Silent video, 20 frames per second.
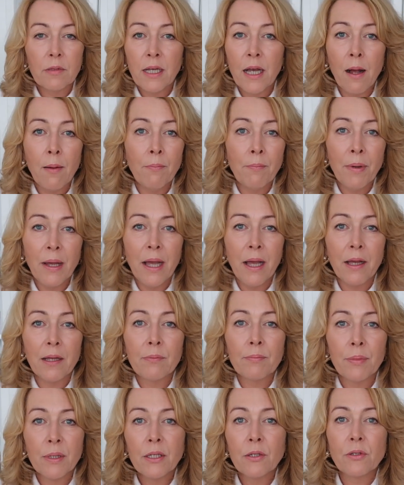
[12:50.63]
come
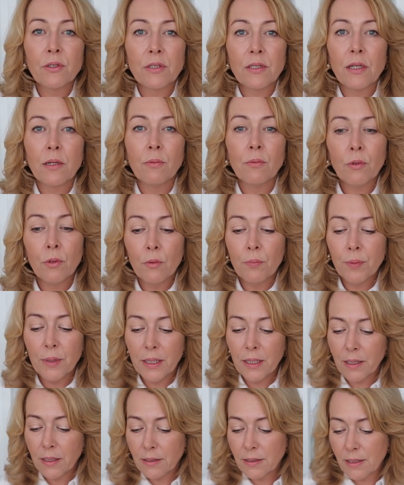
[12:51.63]
back, because there will
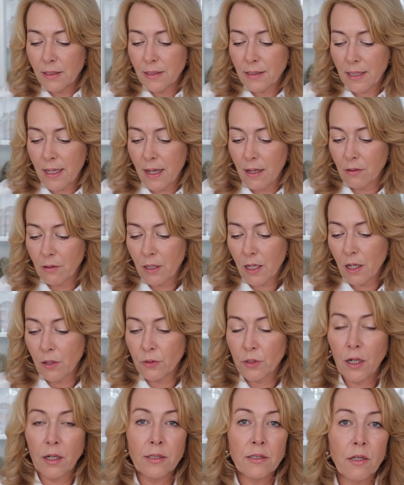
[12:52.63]
be a discount
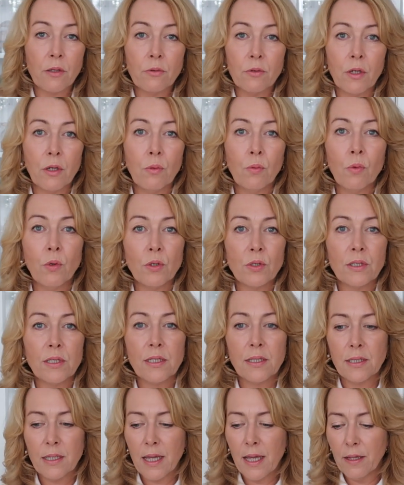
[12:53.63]
code. I don't know what
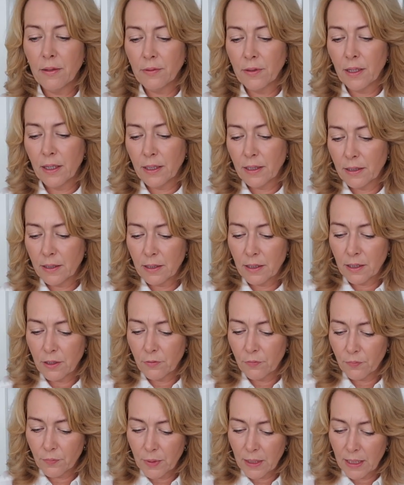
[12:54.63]
discount they're going to
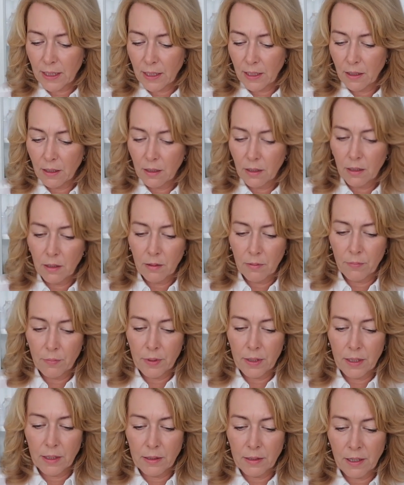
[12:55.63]
give me,
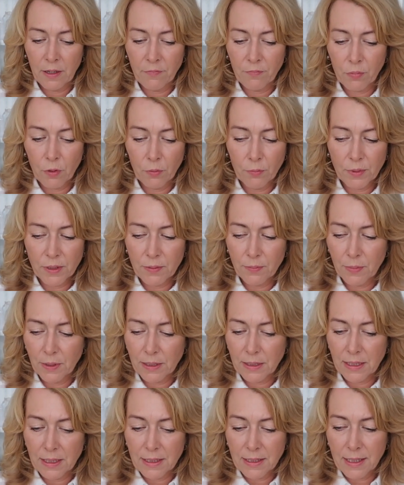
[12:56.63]
but they've promised me
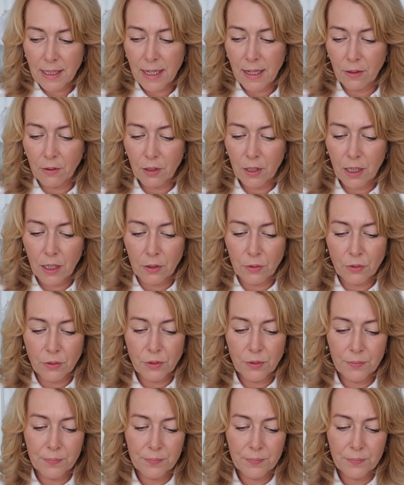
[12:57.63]
a discount code.